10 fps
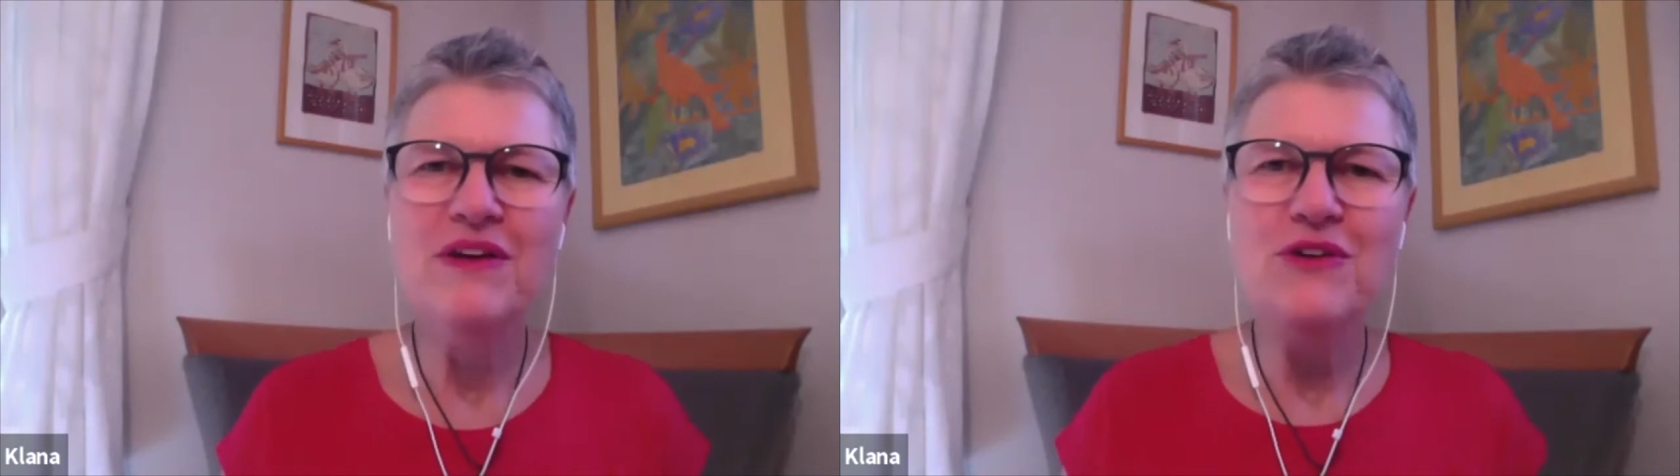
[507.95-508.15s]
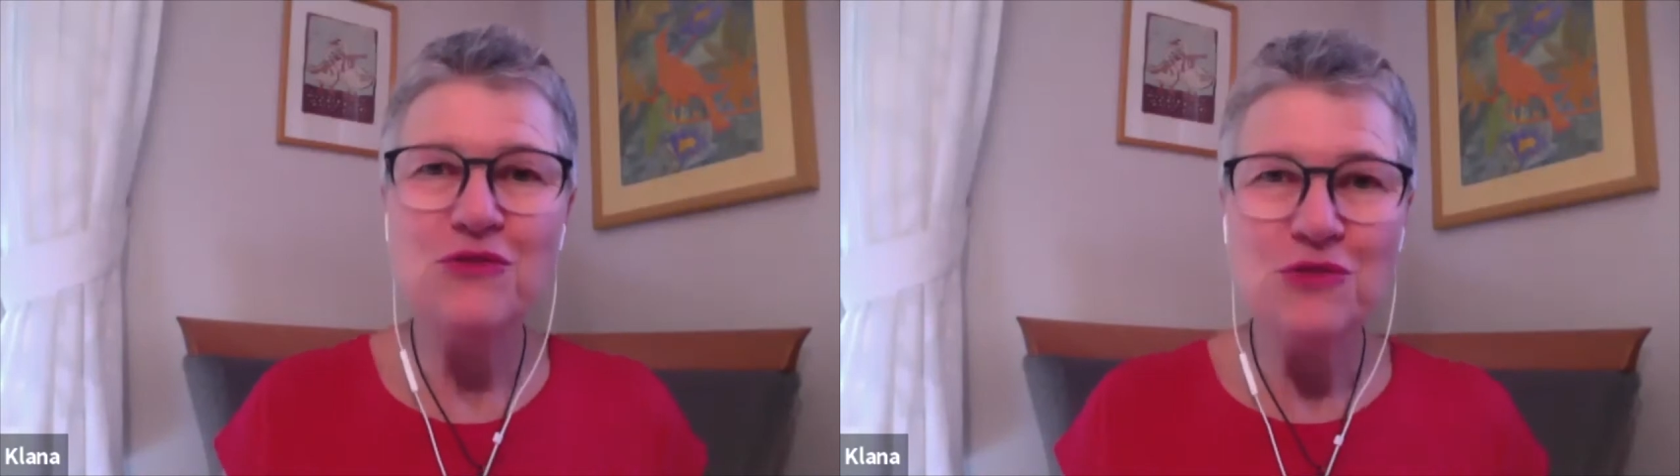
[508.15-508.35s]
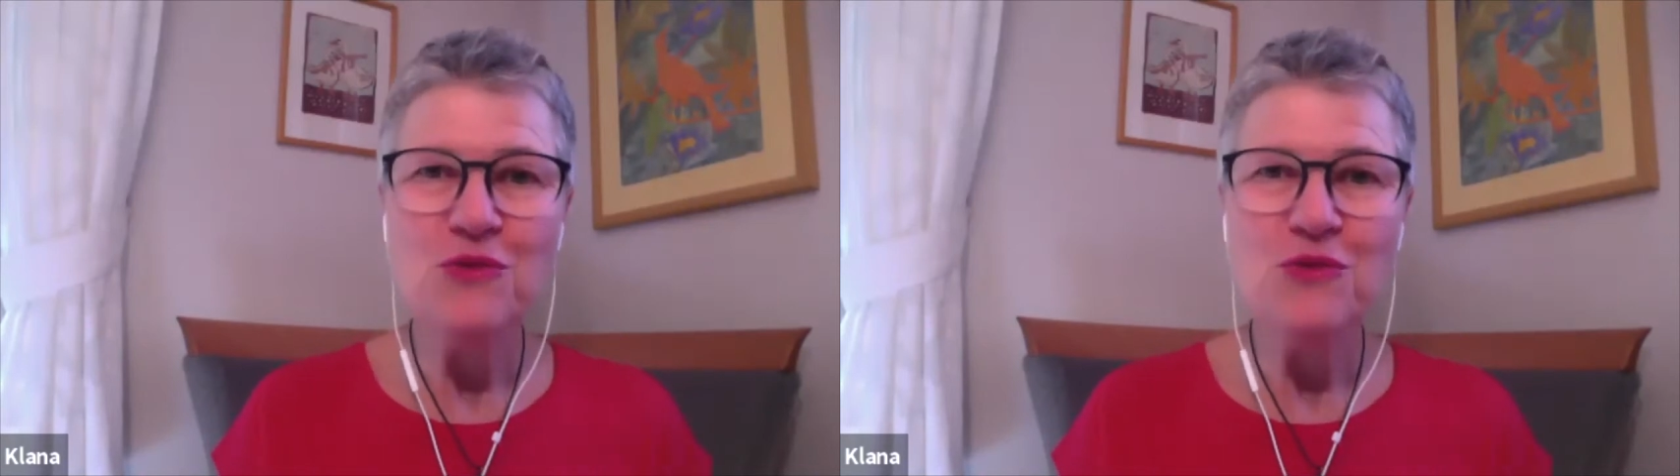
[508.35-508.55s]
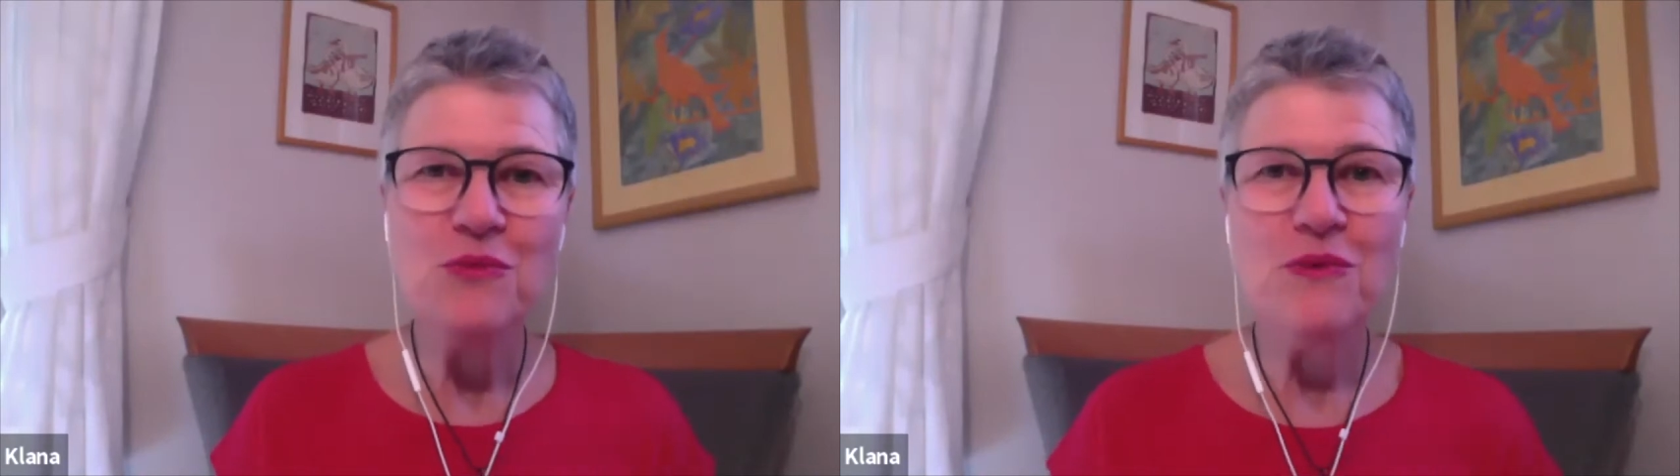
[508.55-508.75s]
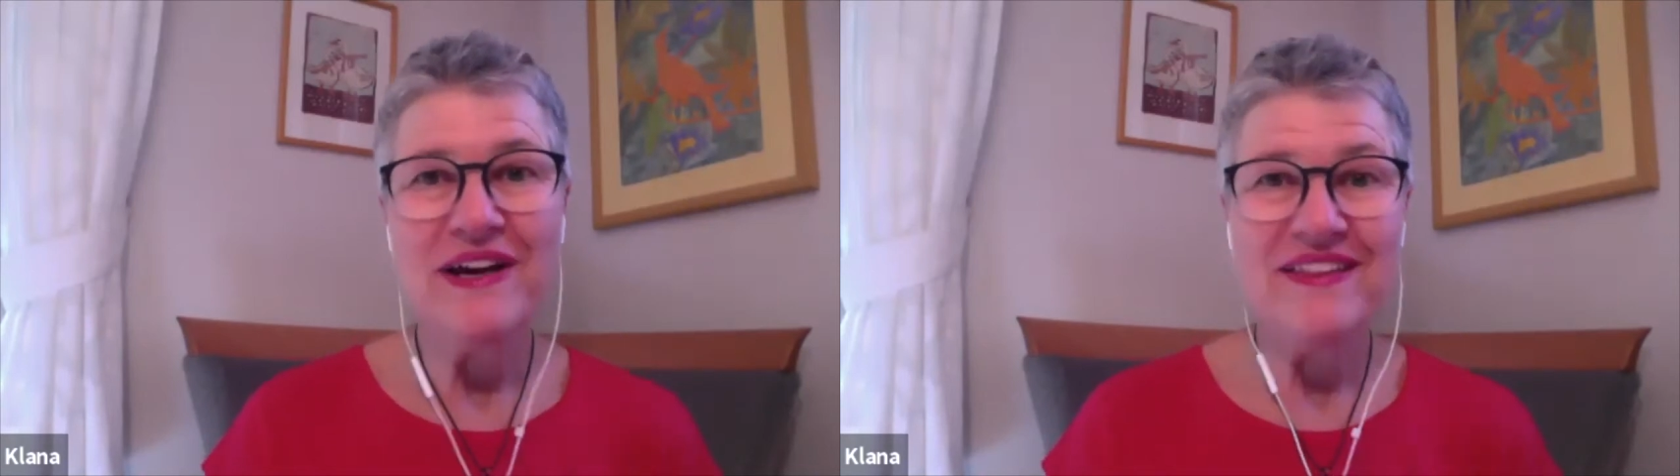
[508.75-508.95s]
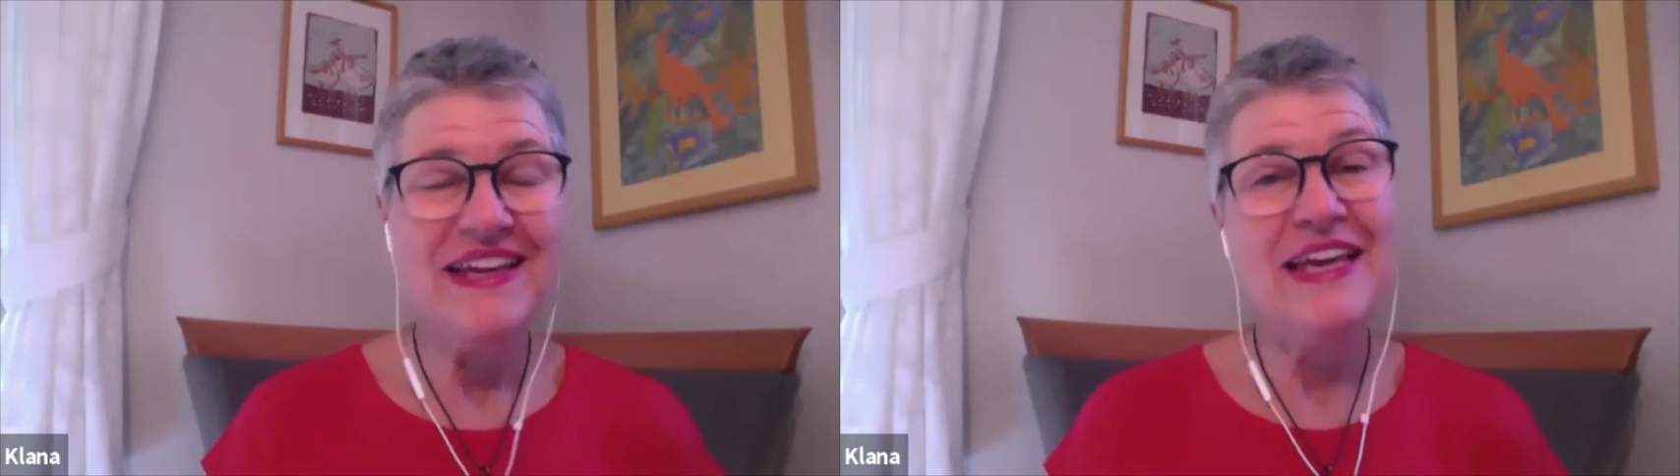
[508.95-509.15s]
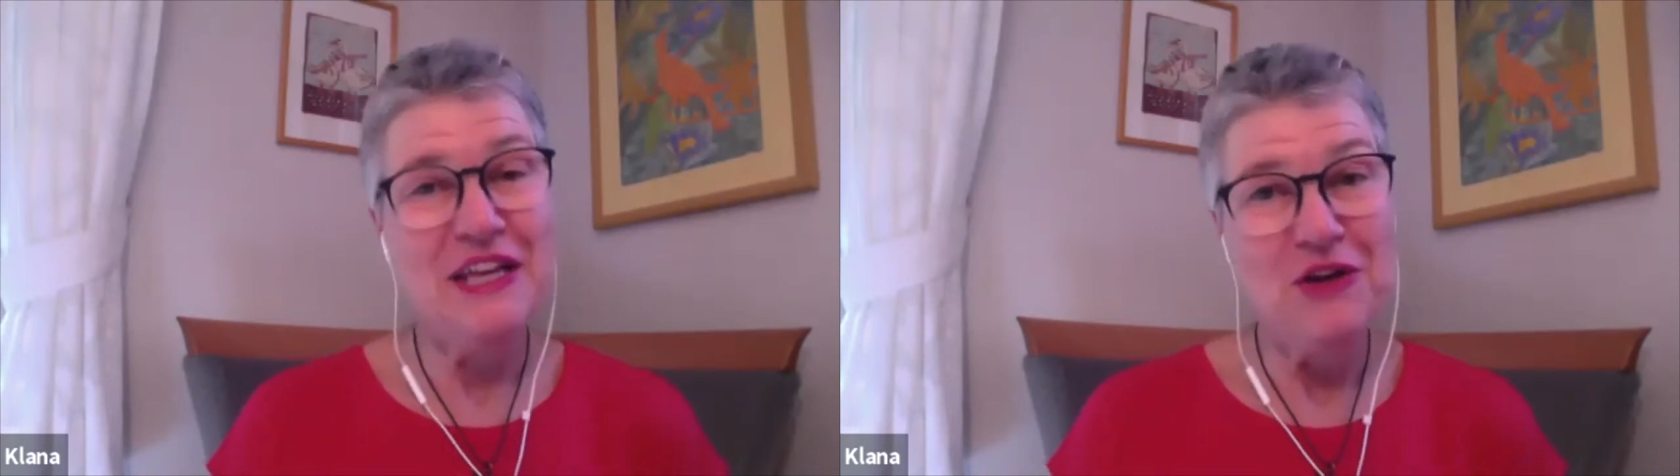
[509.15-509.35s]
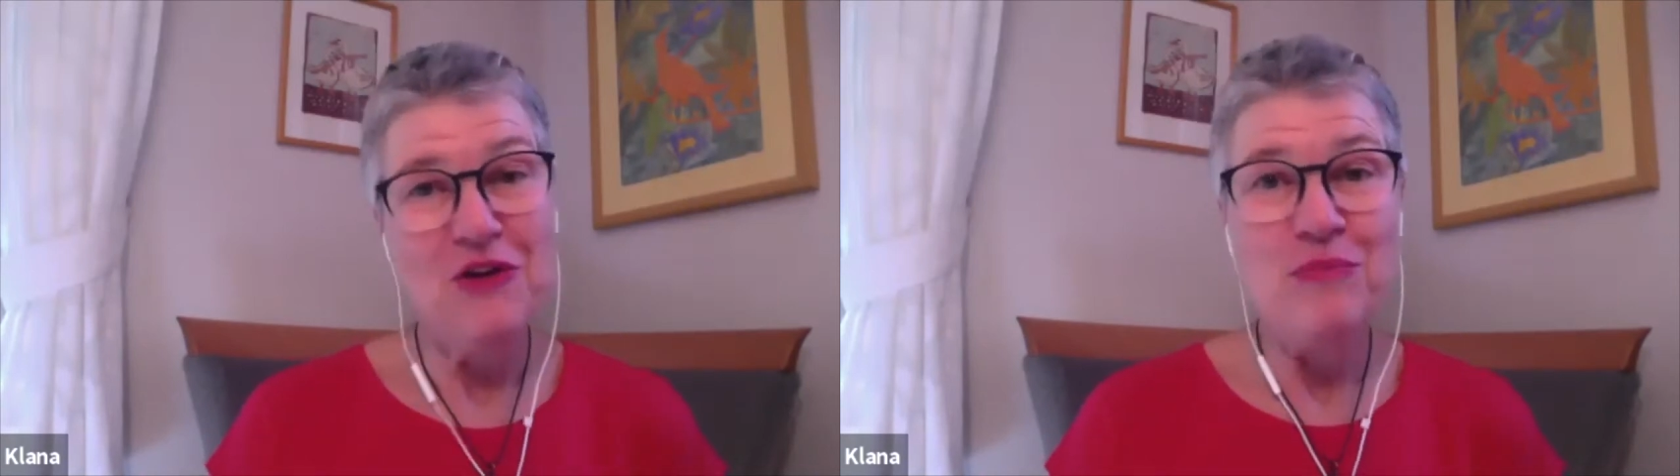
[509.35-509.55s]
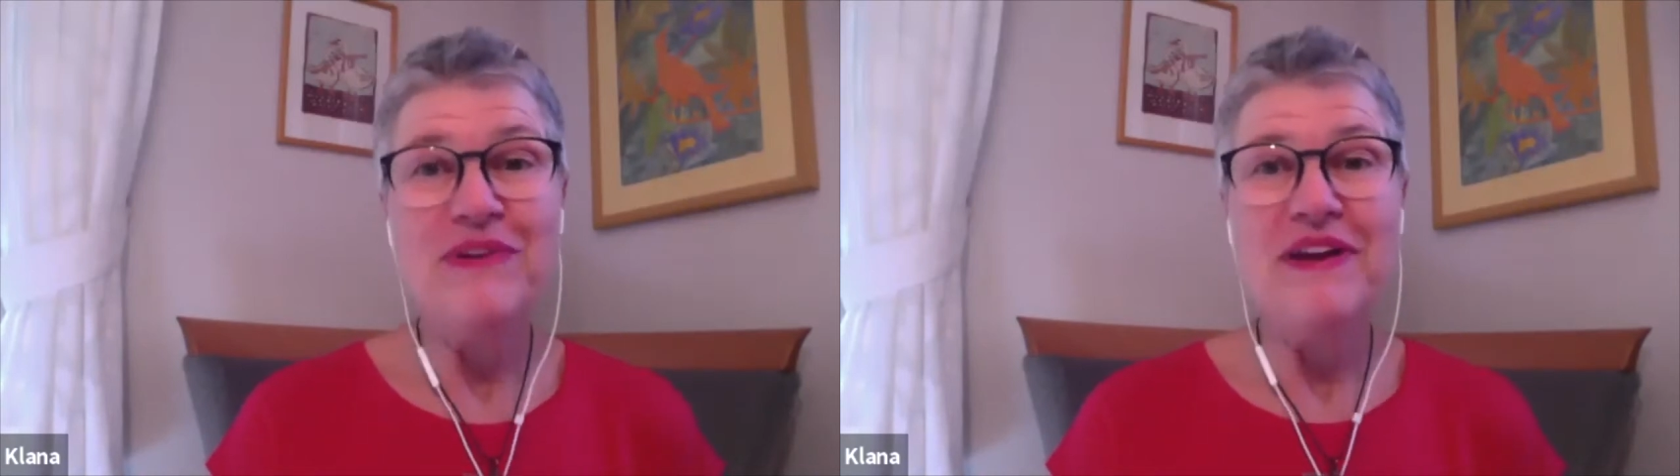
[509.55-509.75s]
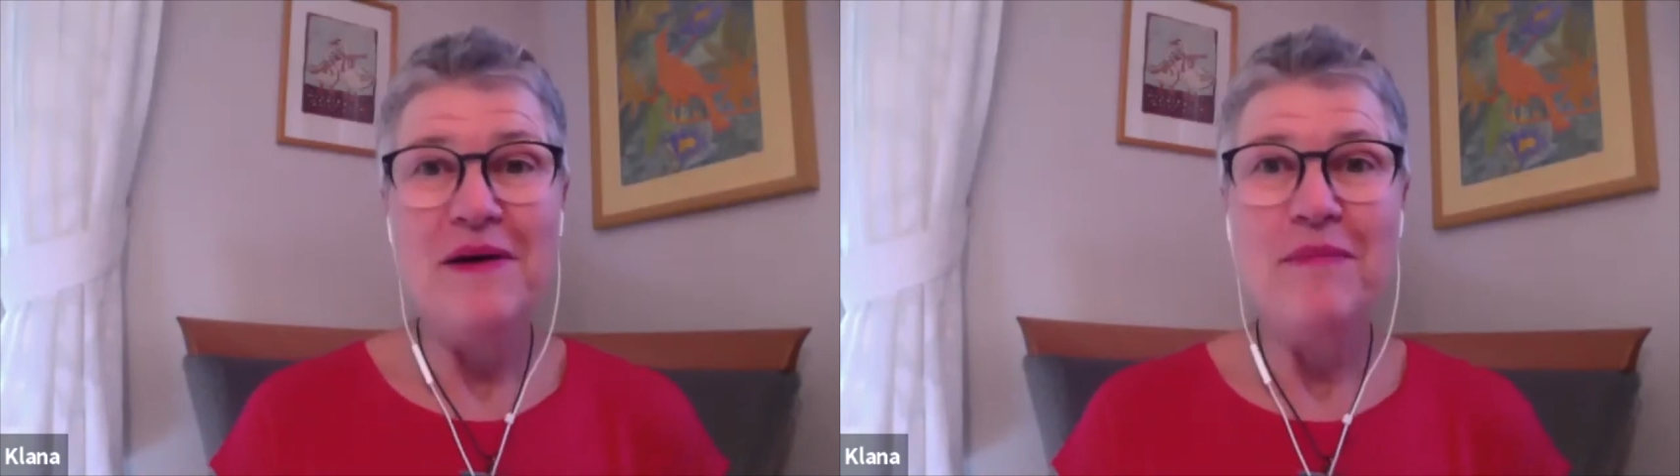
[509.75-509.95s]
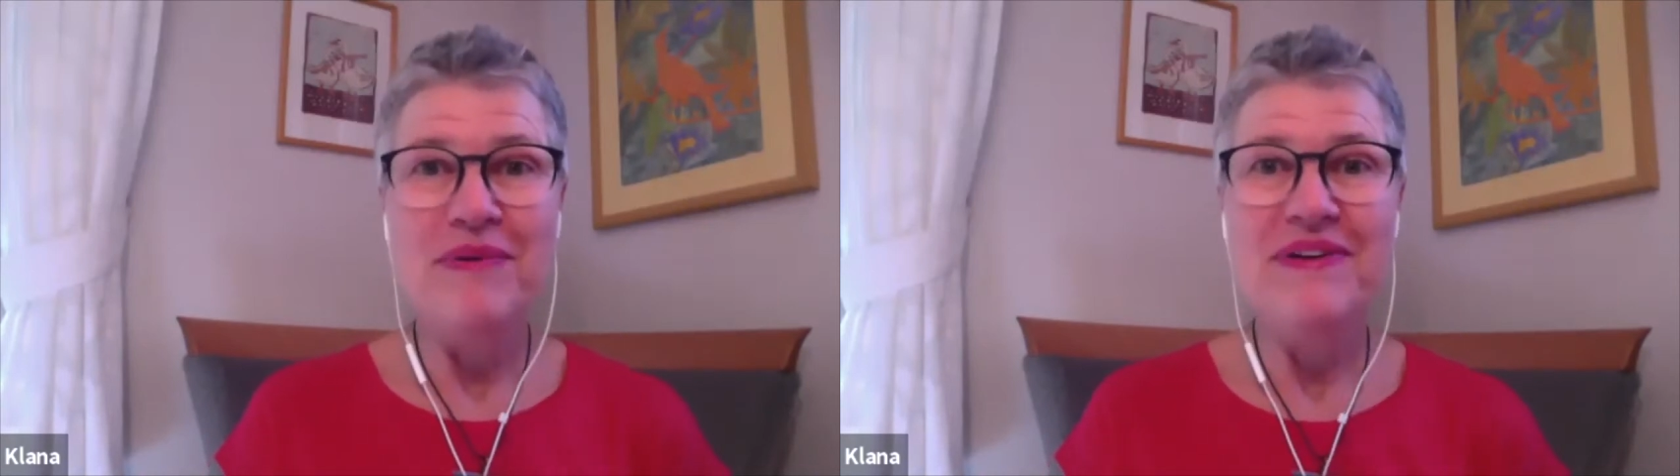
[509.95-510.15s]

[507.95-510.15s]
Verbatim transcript: a room where they can open up